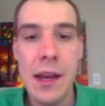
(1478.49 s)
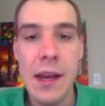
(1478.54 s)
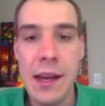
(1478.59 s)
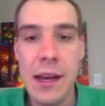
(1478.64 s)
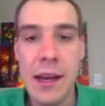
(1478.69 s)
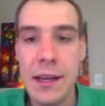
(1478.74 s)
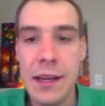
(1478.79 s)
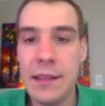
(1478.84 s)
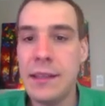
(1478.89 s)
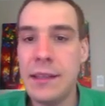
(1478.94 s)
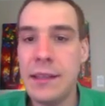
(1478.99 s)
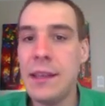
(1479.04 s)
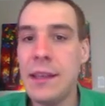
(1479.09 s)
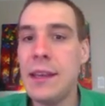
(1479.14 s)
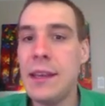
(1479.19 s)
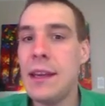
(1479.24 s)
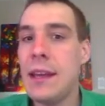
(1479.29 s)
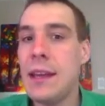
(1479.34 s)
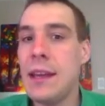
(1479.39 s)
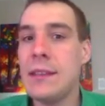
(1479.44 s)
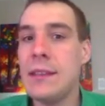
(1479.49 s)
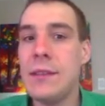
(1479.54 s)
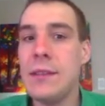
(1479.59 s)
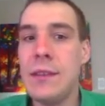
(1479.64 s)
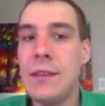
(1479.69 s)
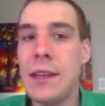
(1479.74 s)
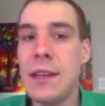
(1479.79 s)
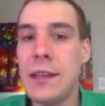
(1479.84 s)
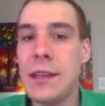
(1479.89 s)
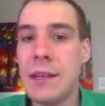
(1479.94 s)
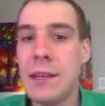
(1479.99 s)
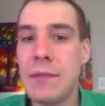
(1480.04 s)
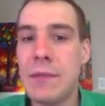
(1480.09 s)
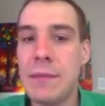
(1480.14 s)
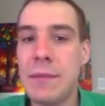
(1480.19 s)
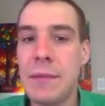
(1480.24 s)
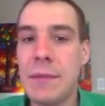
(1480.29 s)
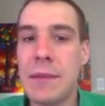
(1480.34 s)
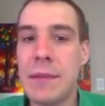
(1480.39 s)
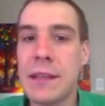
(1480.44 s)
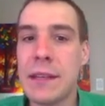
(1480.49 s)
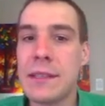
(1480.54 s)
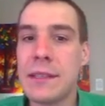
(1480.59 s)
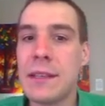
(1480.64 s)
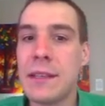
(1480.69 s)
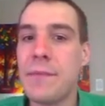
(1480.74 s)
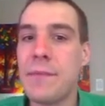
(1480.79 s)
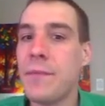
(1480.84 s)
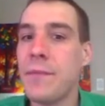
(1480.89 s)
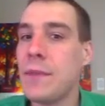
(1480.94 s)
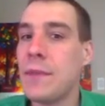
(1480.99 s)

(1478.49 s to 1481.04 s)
And so you get an equilibrium constant.